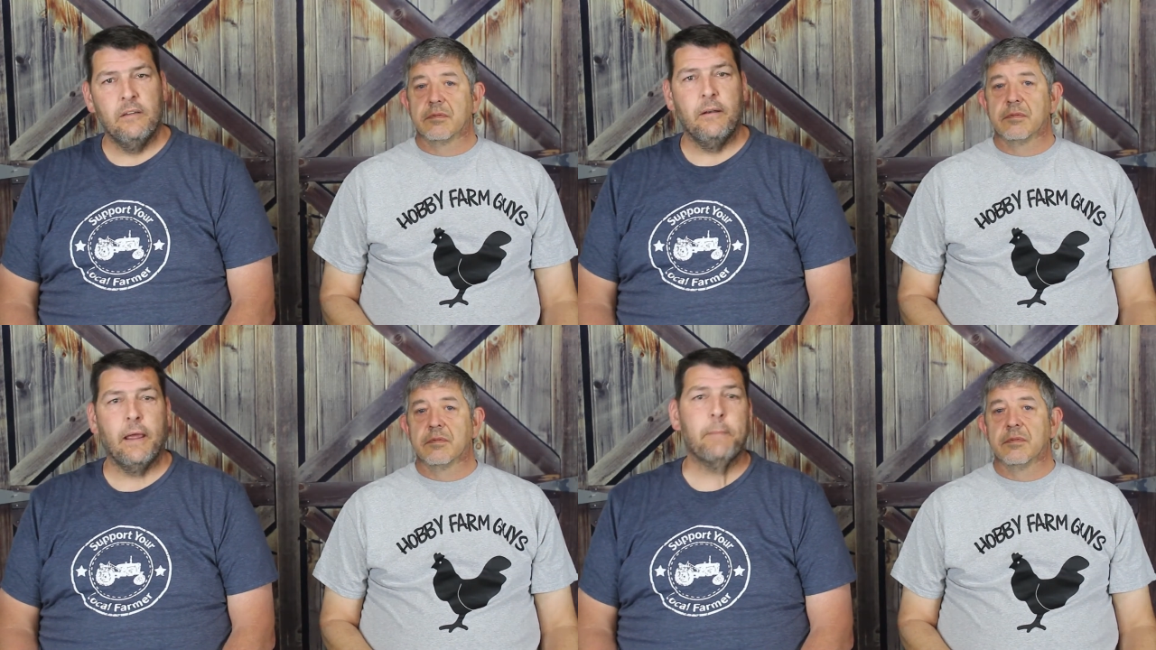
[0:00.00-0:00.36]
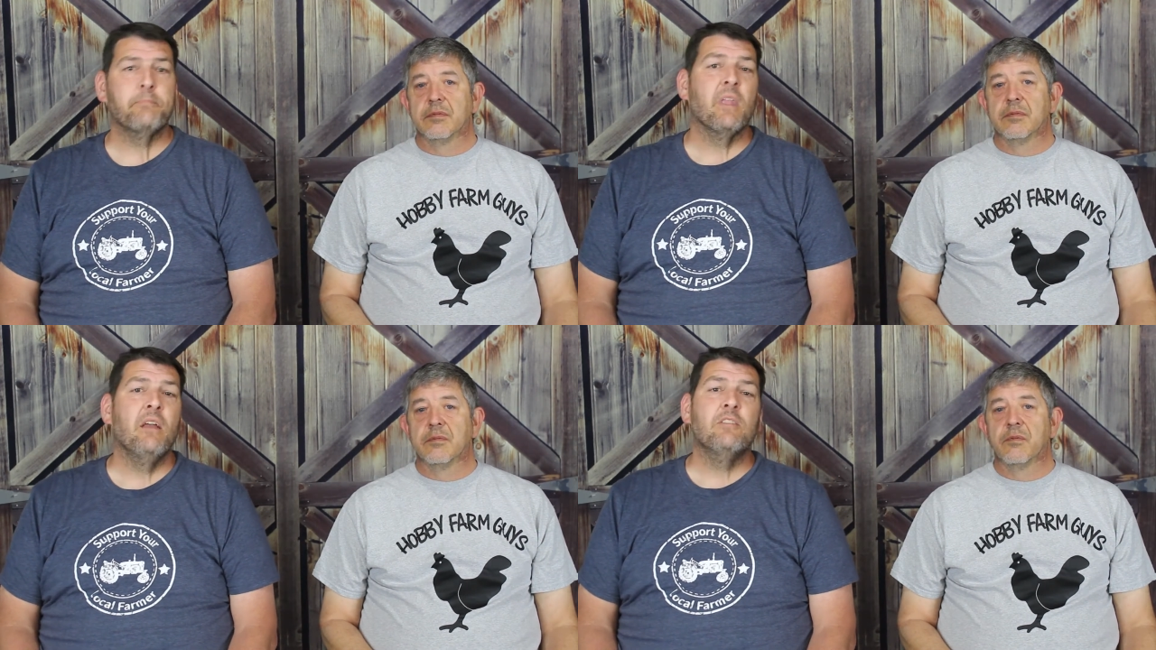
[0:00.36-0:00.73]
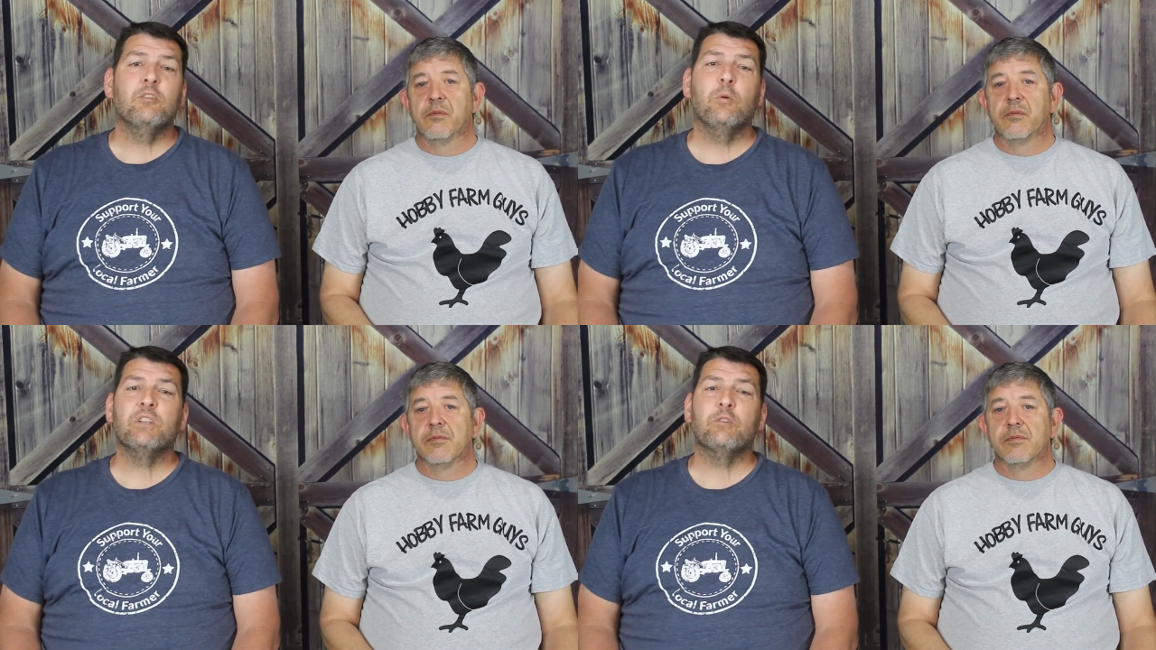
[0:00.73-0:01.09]
Speaker 1: All right,
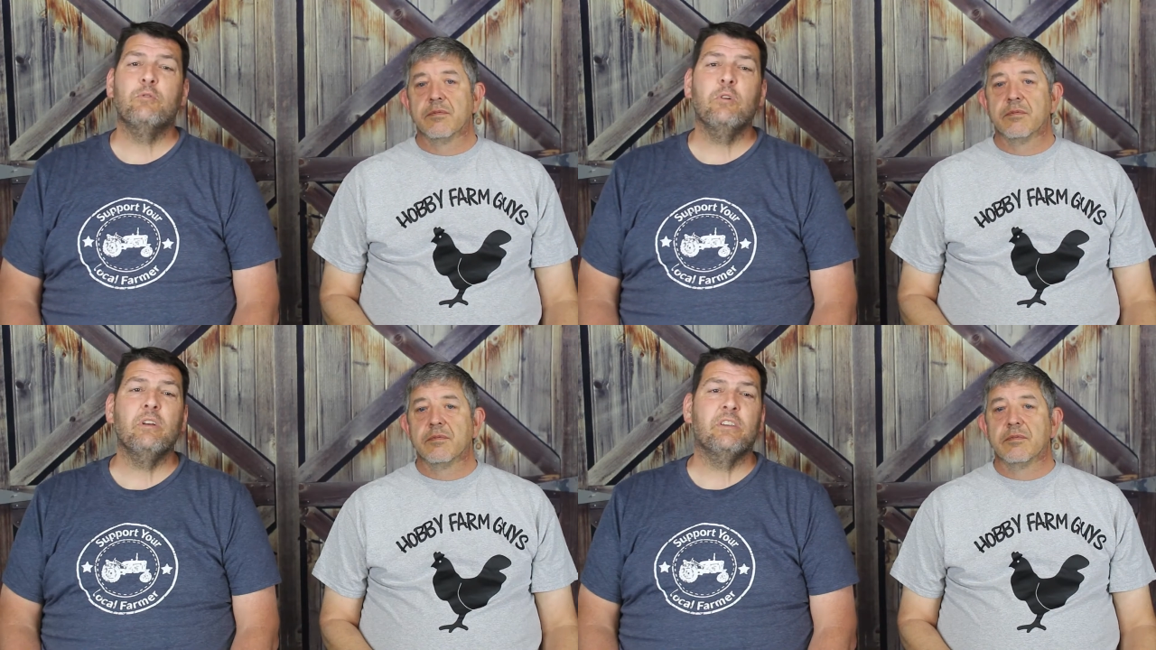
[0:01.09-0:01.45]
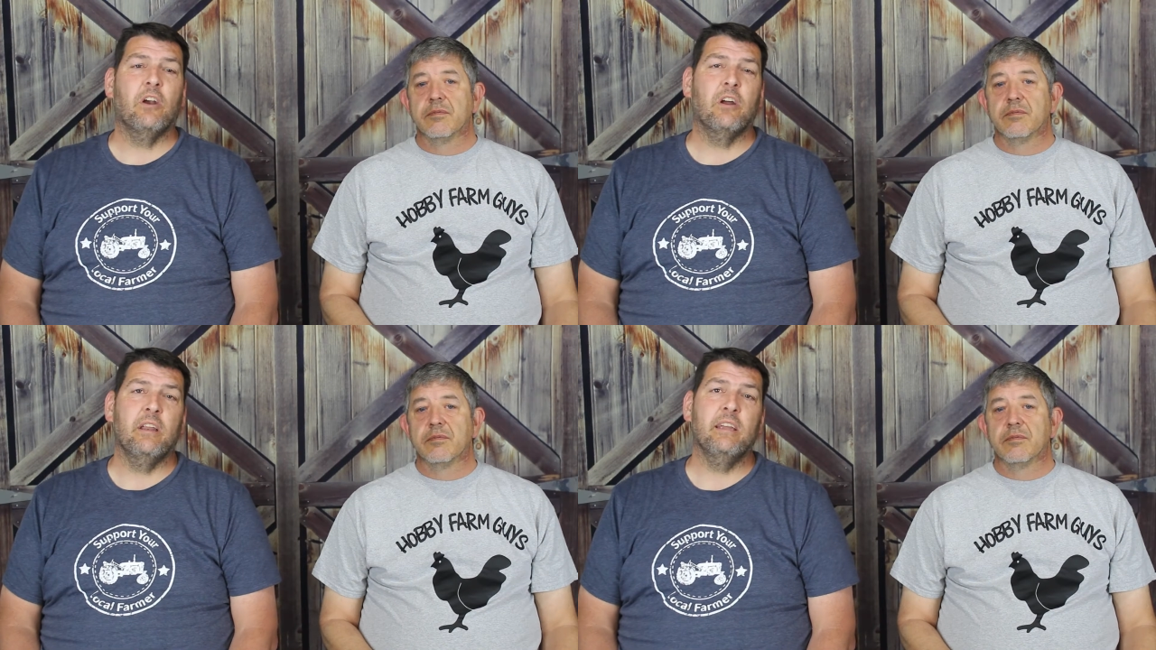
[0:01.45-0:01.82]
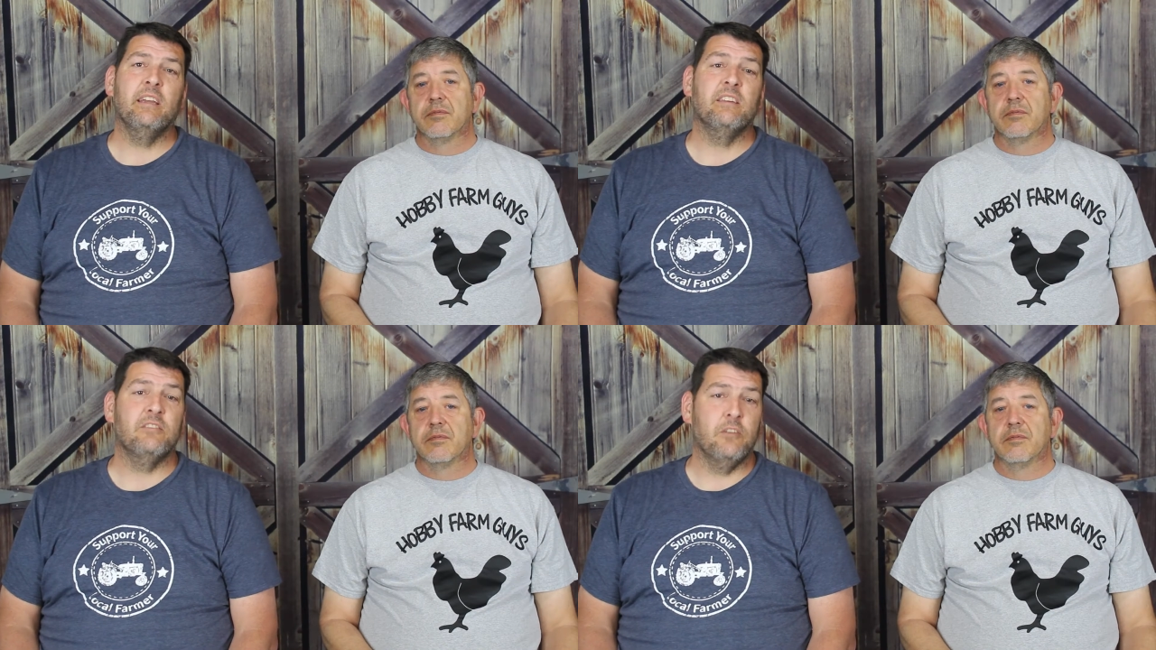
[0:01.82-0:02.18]
so what you're really targeting
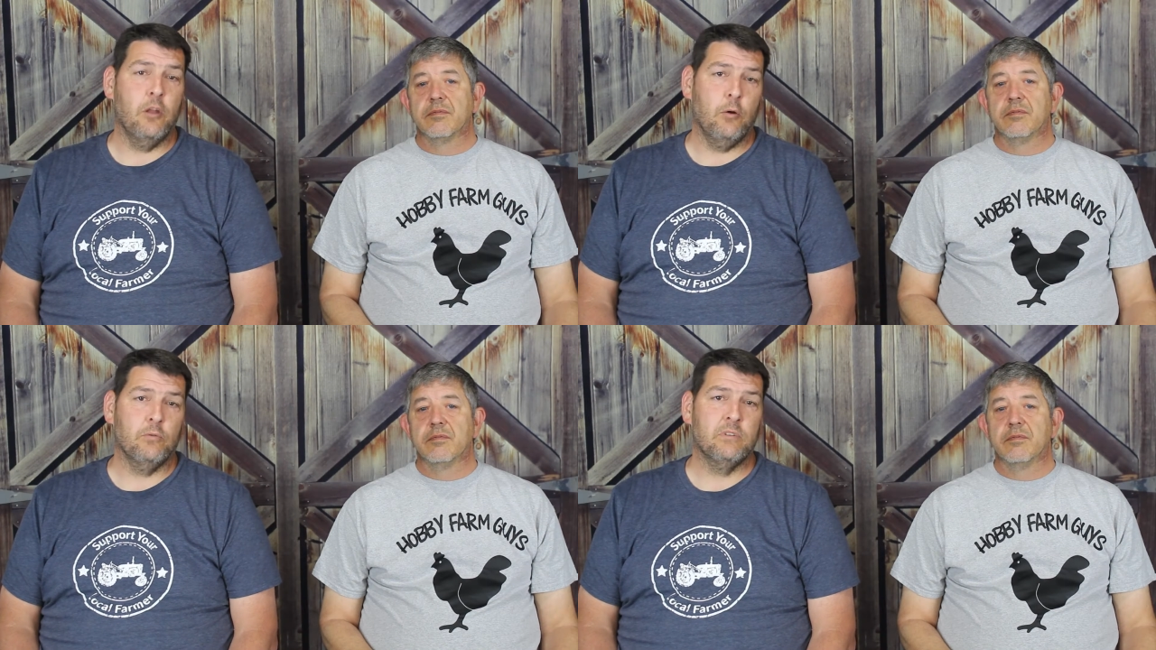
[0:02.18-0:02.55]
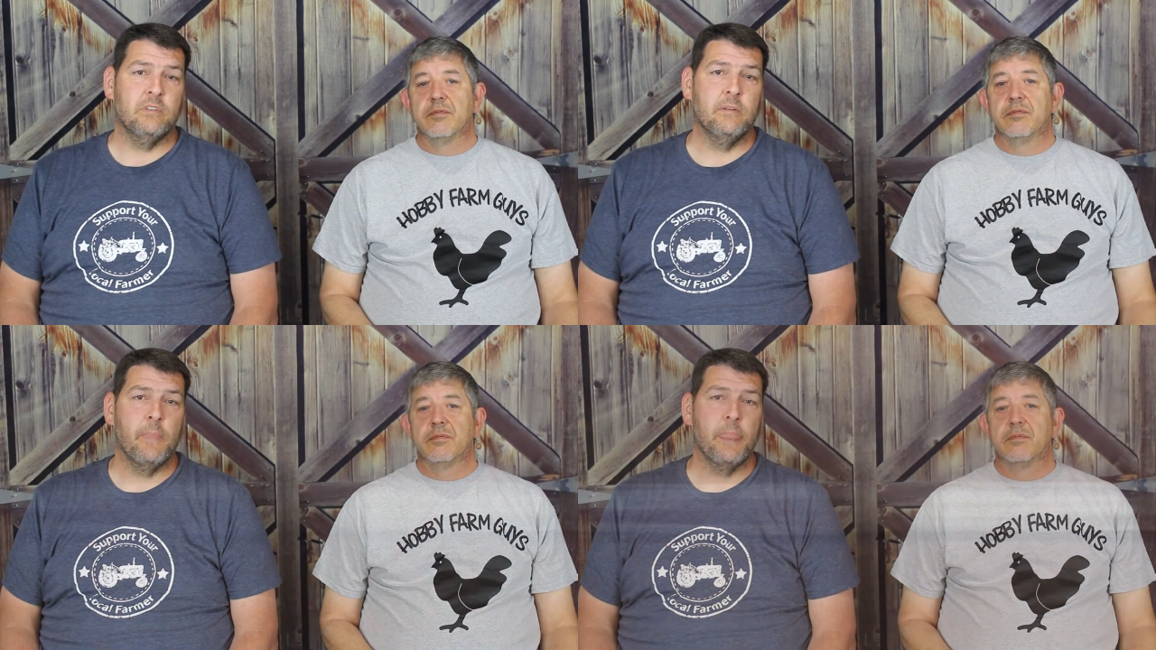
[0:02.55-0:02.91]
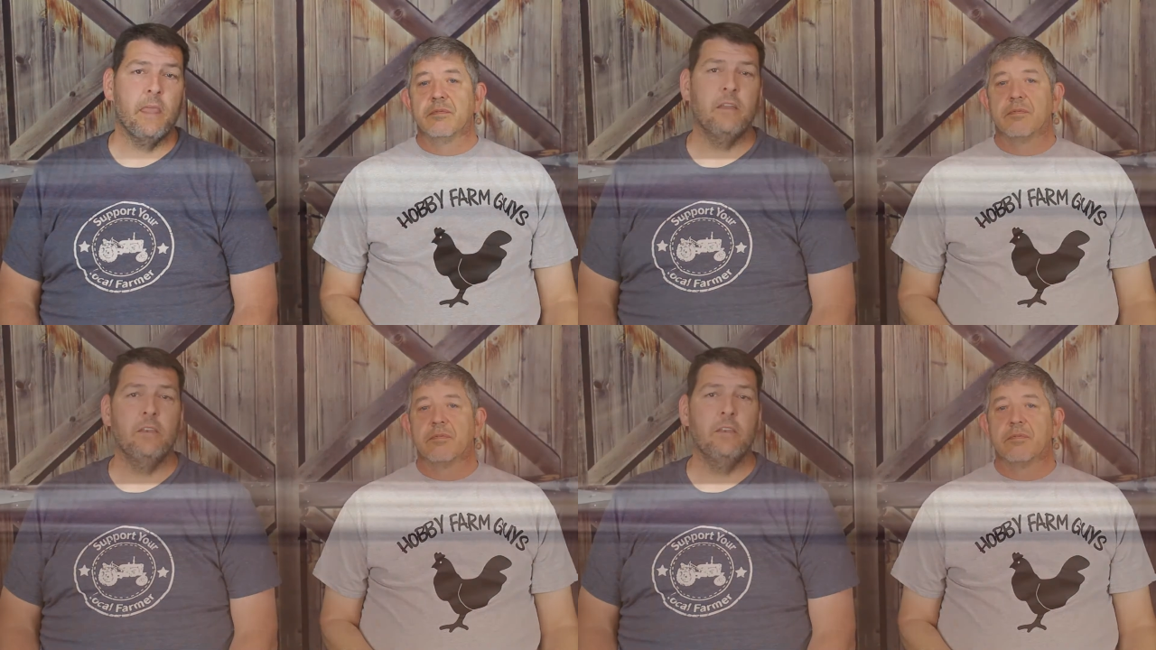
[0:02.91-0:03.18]
is nodes. A